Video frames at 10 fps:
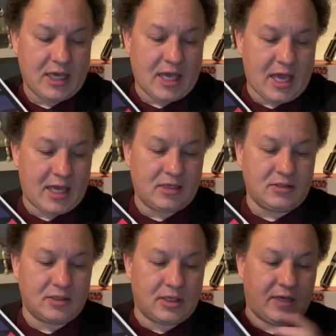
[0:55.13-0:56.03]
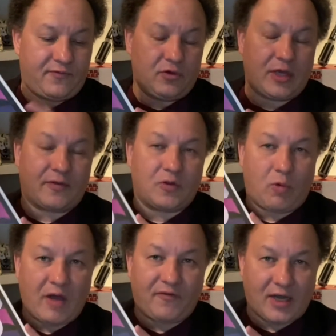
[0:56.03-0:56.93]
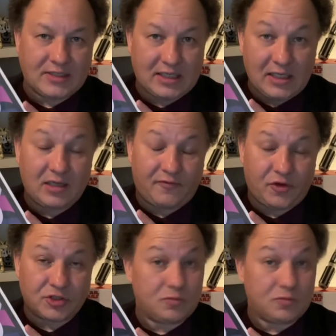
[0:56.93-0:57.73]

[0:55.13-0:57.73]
And if you get the Wi-Fi and cellular version,